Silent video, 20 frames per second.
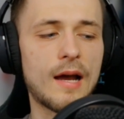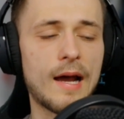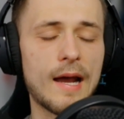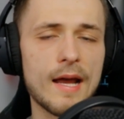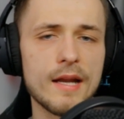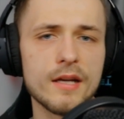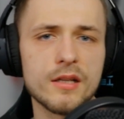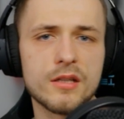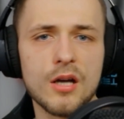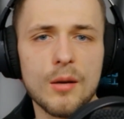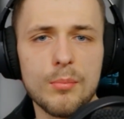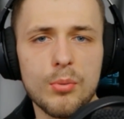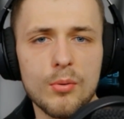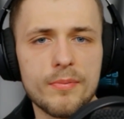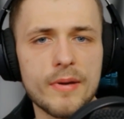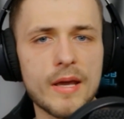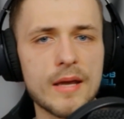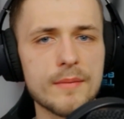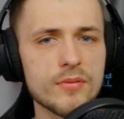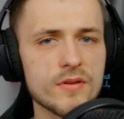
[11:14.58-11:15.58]
I had a couple
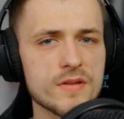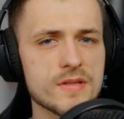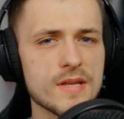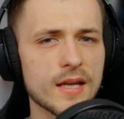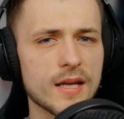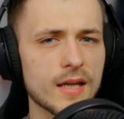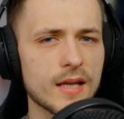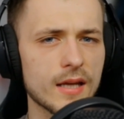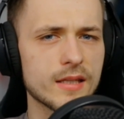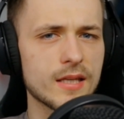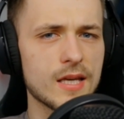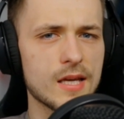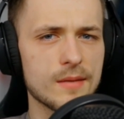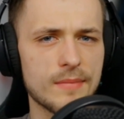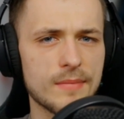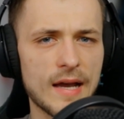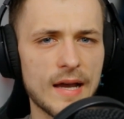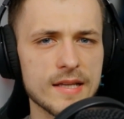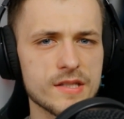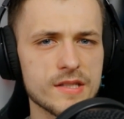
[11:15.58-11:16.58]
papers that got kicked
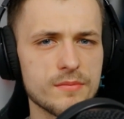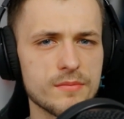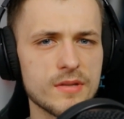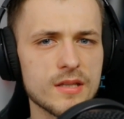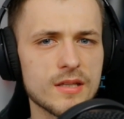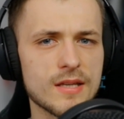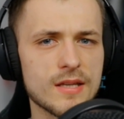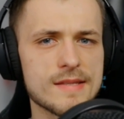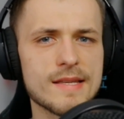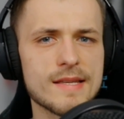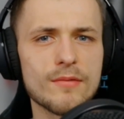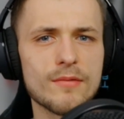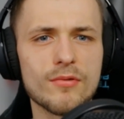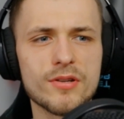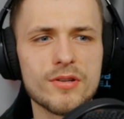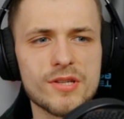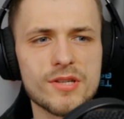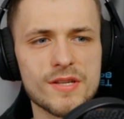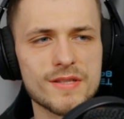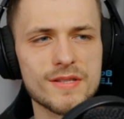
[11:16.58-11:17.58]
back to me because they
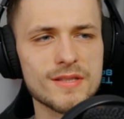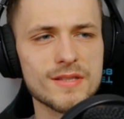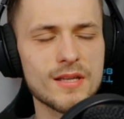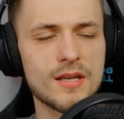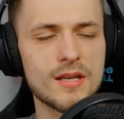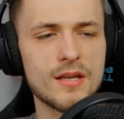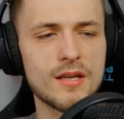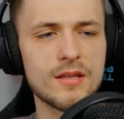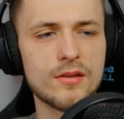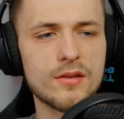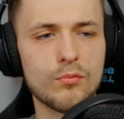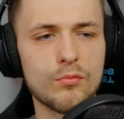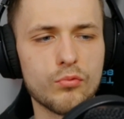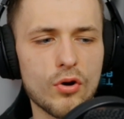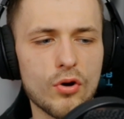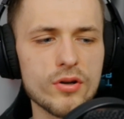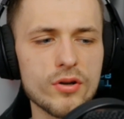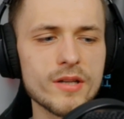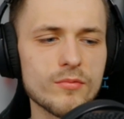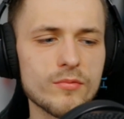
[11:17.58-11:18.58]
were just, the
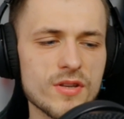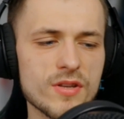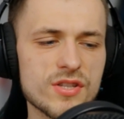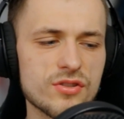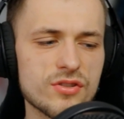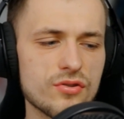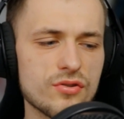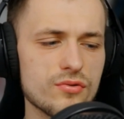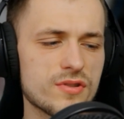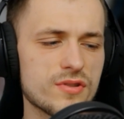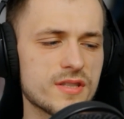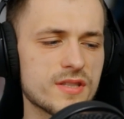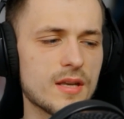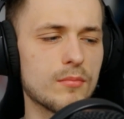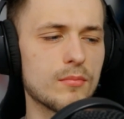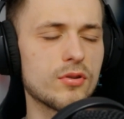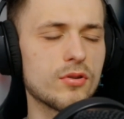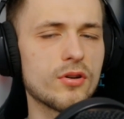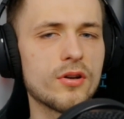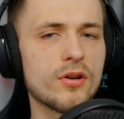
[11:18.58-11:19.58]
wording was too
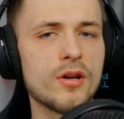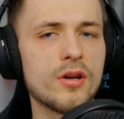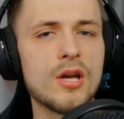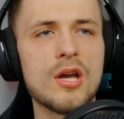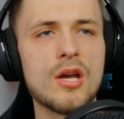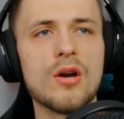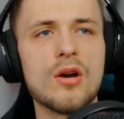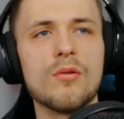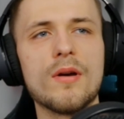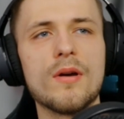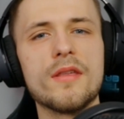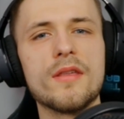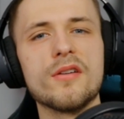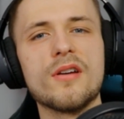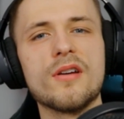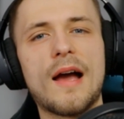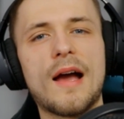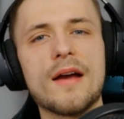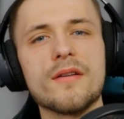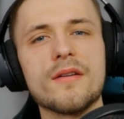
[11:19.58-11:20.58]
similar,
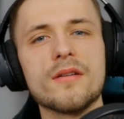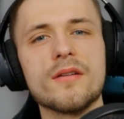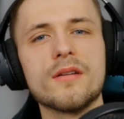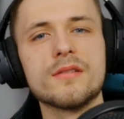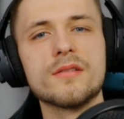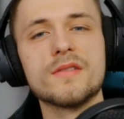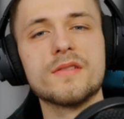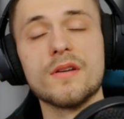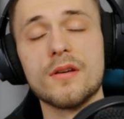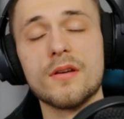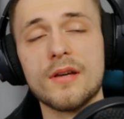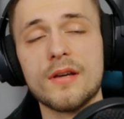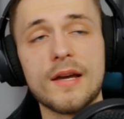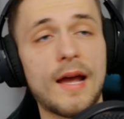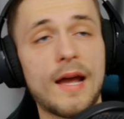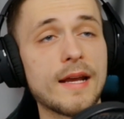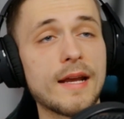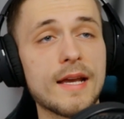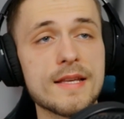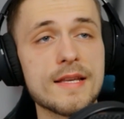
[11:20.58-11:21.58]
I
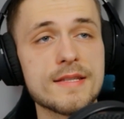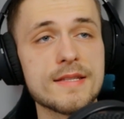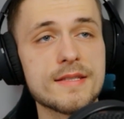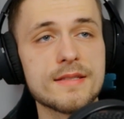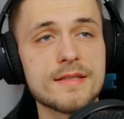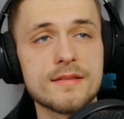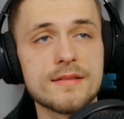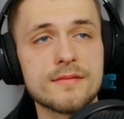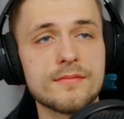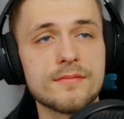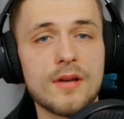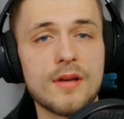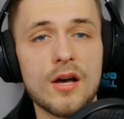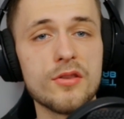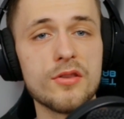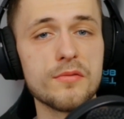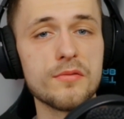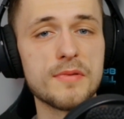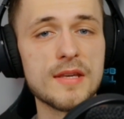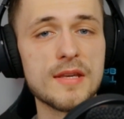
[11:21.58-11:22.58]
guess
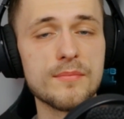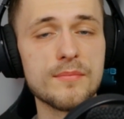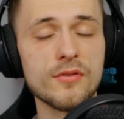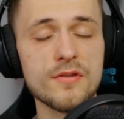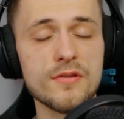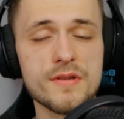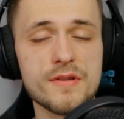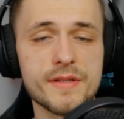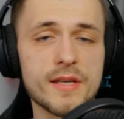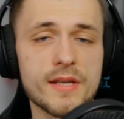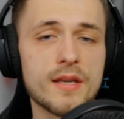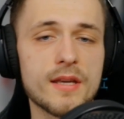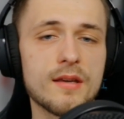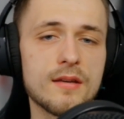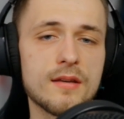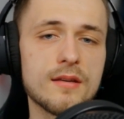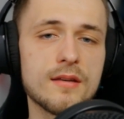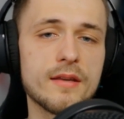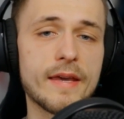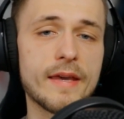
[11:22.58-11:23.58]
other people's.
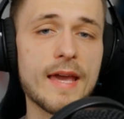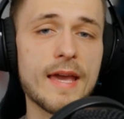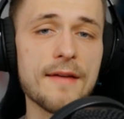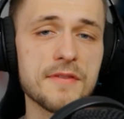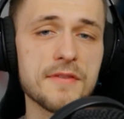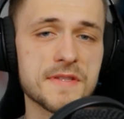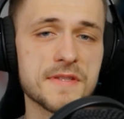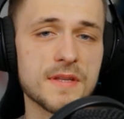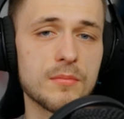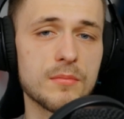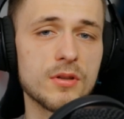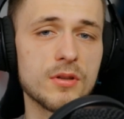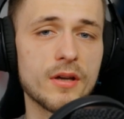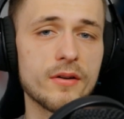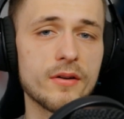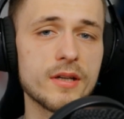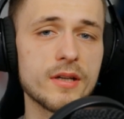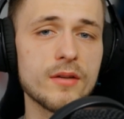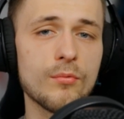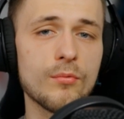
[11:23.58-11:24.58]
They have a
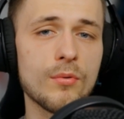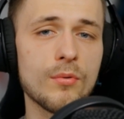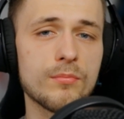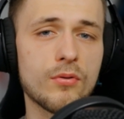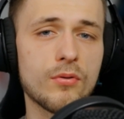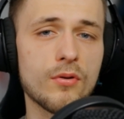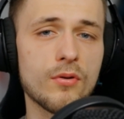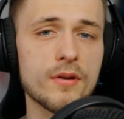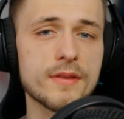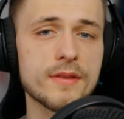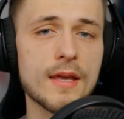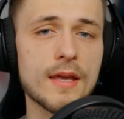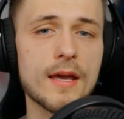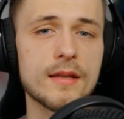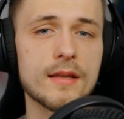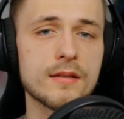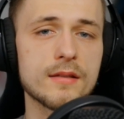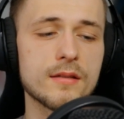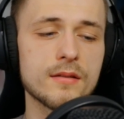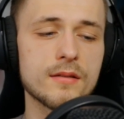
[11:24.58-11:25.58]
similarity report
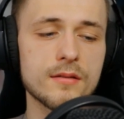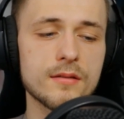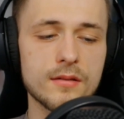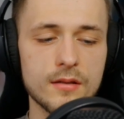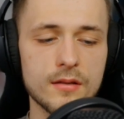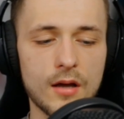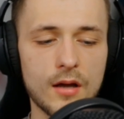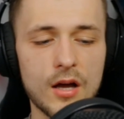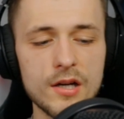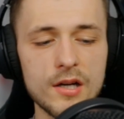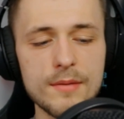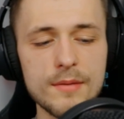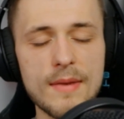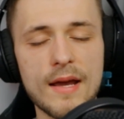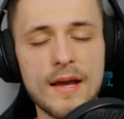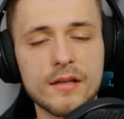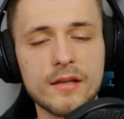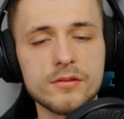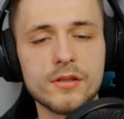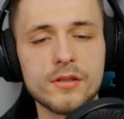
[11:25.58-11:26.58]
that
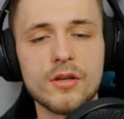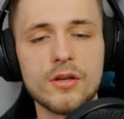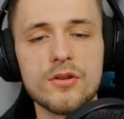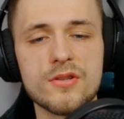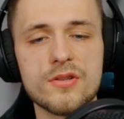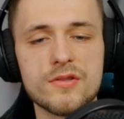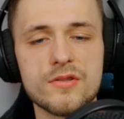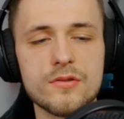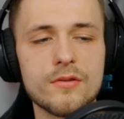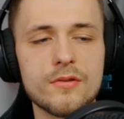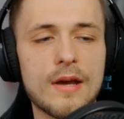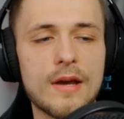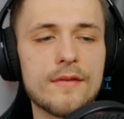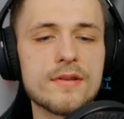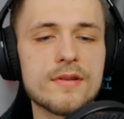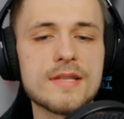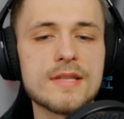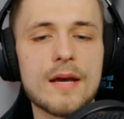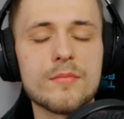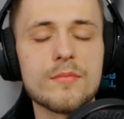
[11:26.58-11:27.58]
automatically goes through
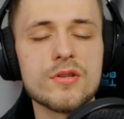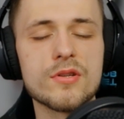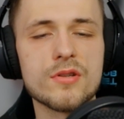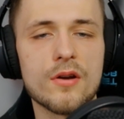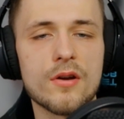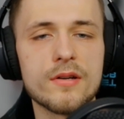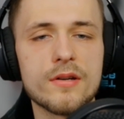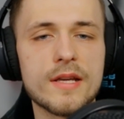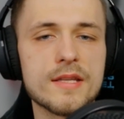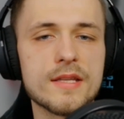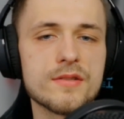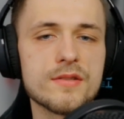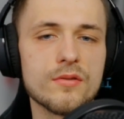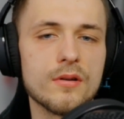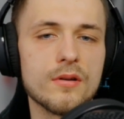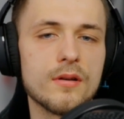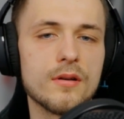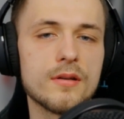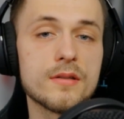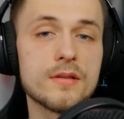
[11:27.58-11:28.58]
every time you turn
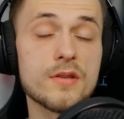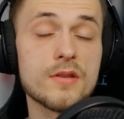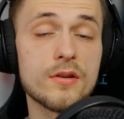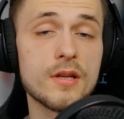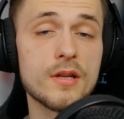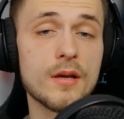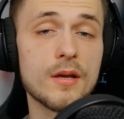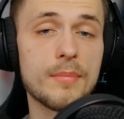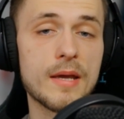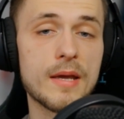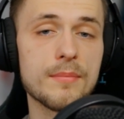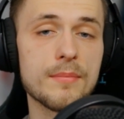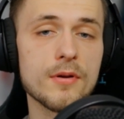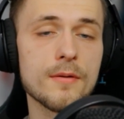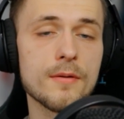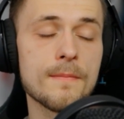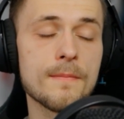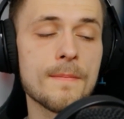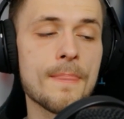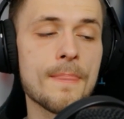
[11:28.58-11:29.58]
in a paper.